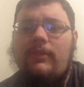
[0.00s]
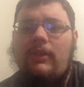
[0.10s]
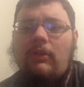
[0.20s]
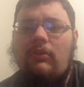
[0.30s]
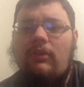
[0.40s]

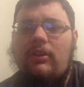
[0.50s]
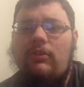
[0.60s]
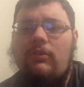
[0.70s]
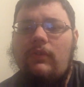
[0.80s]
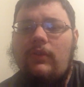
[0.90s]
they were trying
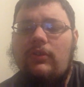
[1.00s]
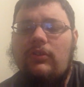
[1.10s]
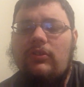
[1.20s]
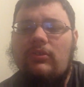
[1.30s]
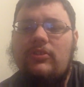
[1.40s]
to finish
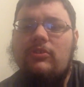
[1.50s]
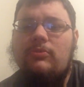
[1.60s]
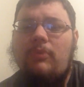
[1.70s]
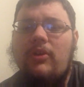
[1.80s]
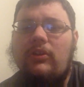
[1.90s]
this
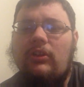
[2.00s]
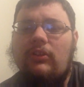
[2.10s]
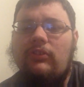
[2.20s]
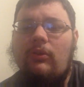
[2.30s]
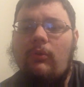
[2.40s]
research project,
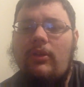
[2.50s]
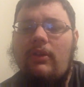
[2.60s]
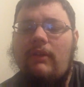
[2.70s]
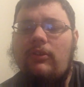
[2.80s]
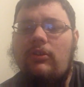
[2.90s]
and so what
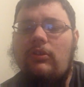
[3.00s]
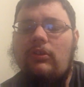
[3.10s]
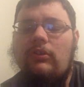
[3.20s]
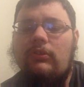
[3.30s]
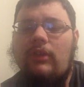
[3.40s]
you have to
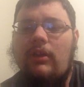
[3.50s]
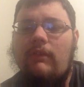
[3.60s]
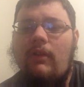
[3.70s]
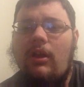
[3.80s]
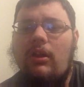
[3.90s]
do is kind of